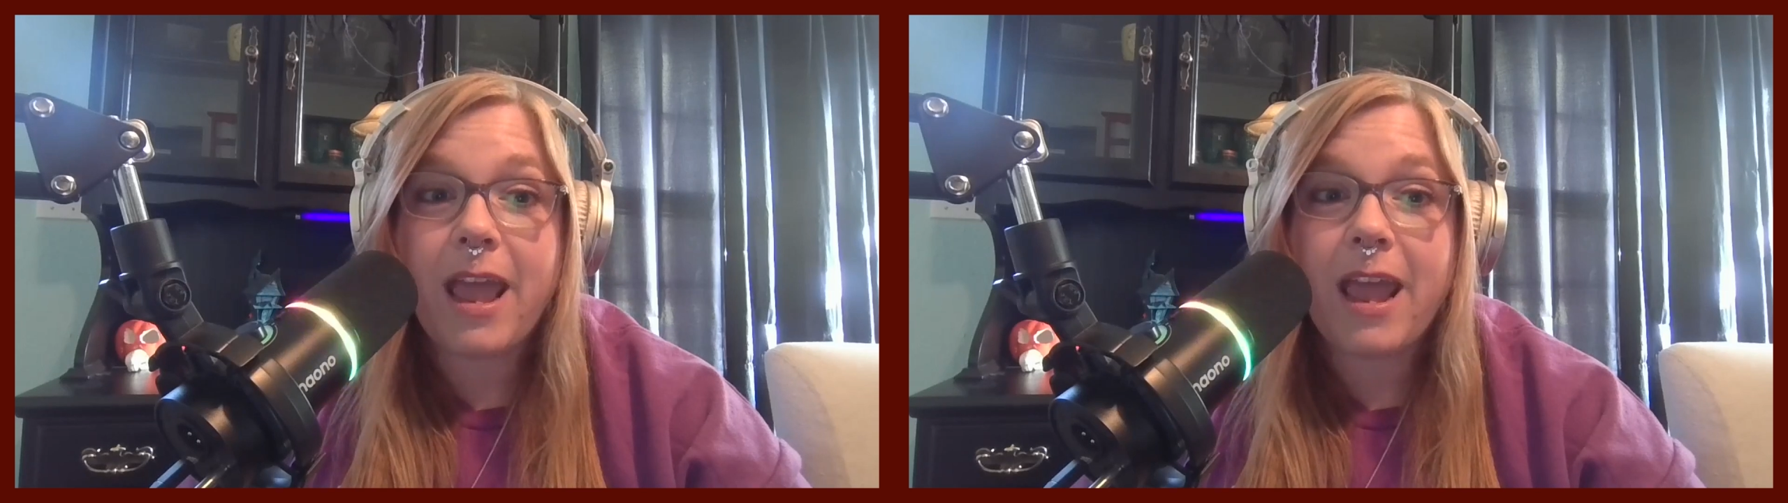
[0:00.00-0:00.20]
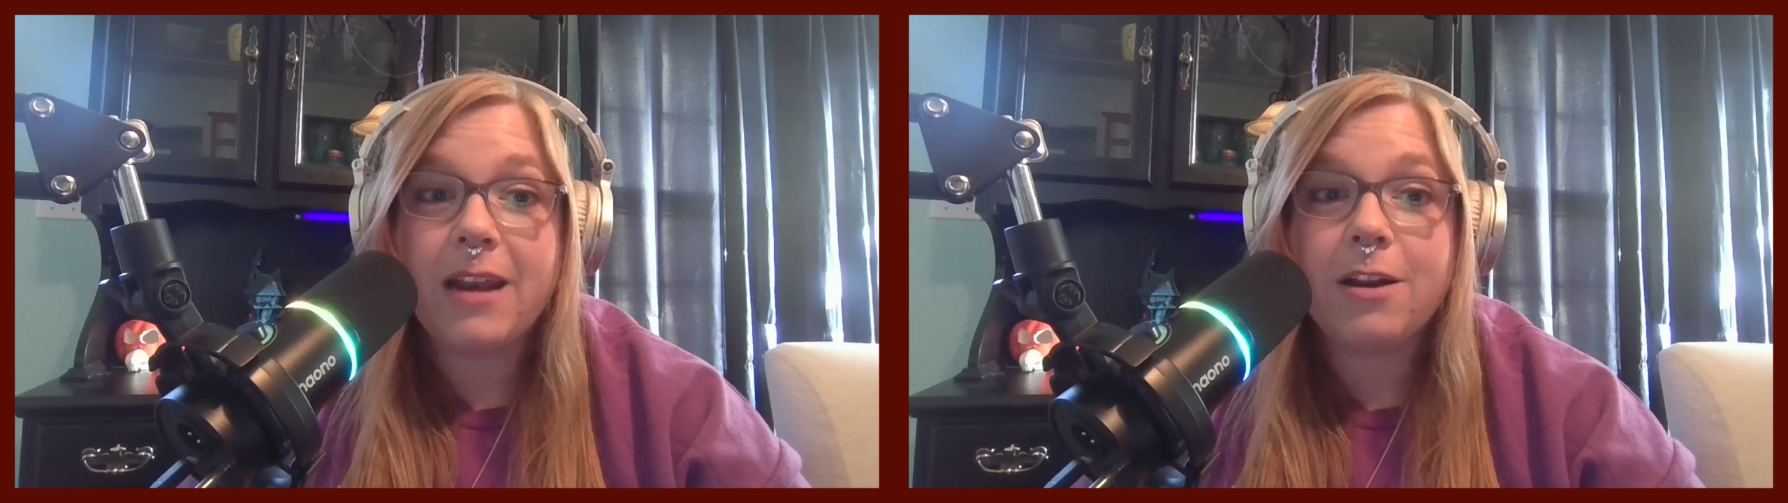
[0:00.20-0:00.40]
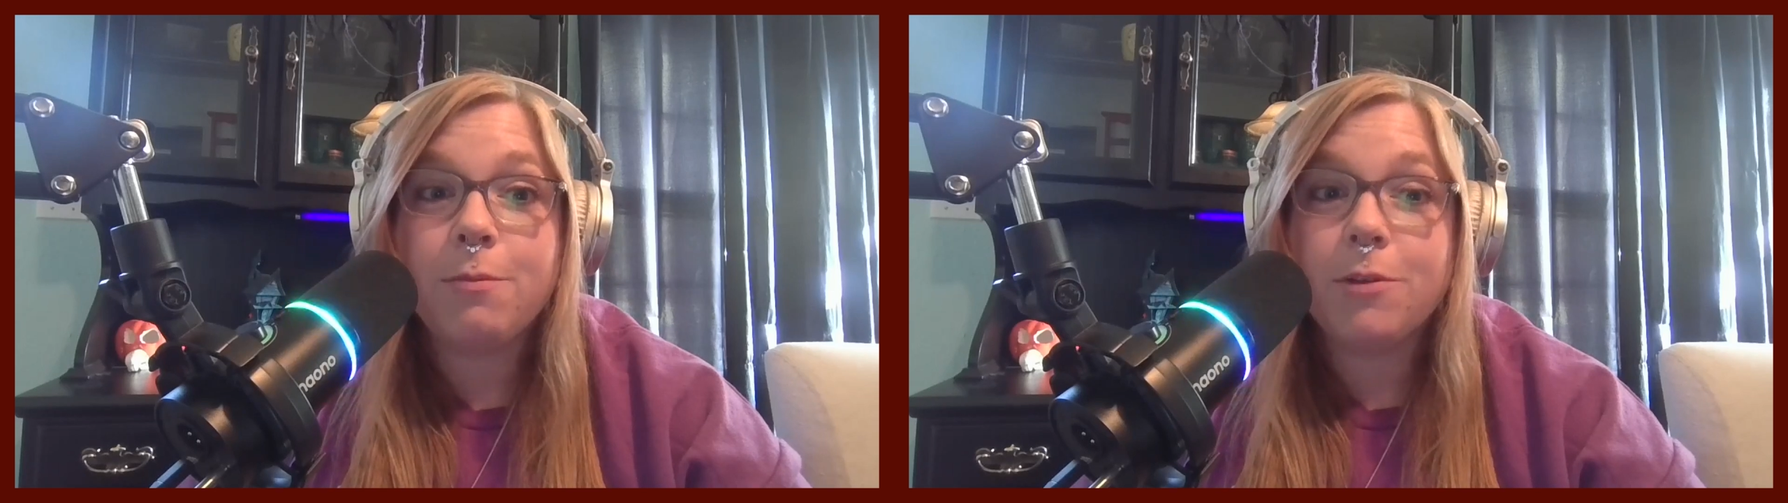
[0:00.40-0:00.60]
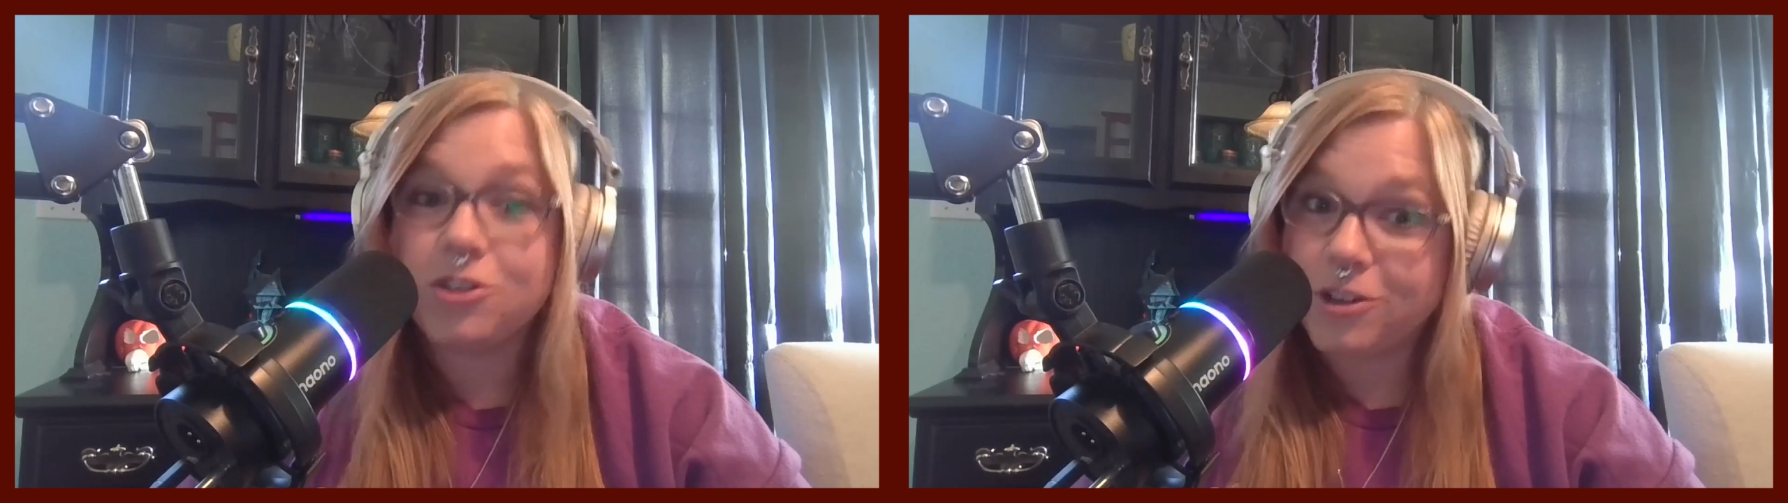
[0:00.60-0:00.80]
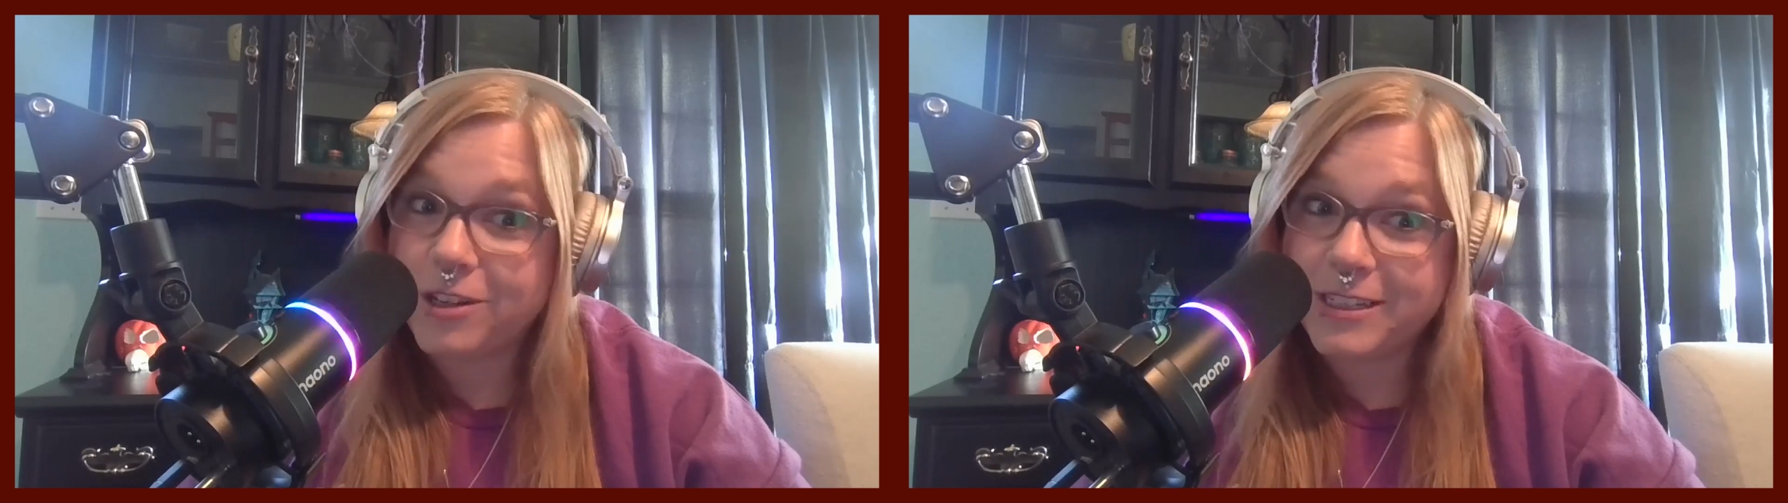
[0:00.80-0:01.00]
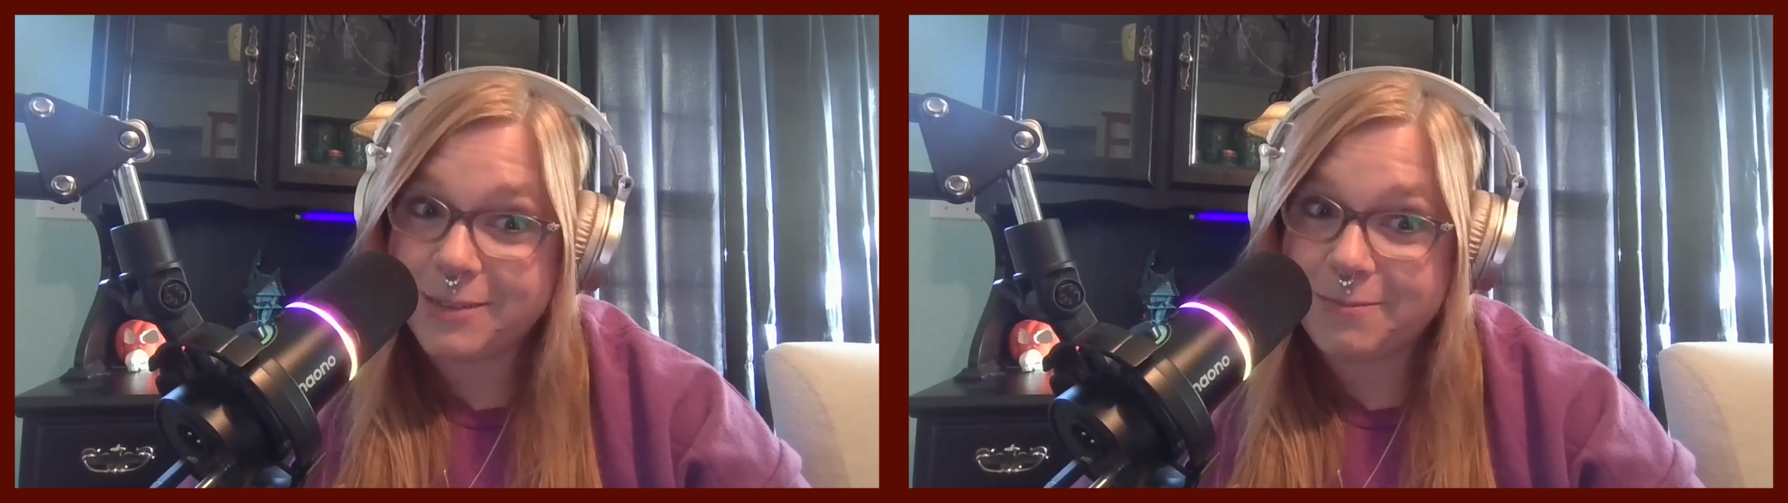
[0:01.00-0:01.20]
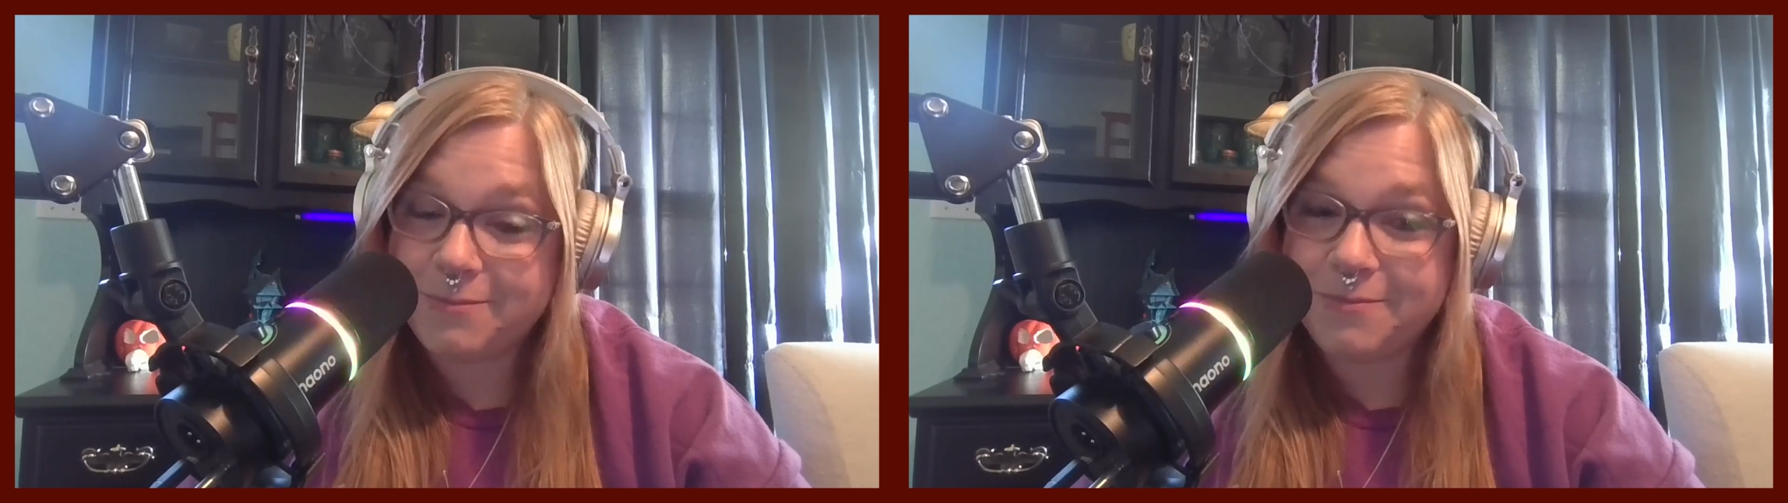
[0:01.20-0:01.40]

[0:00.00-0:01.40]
and commercialism.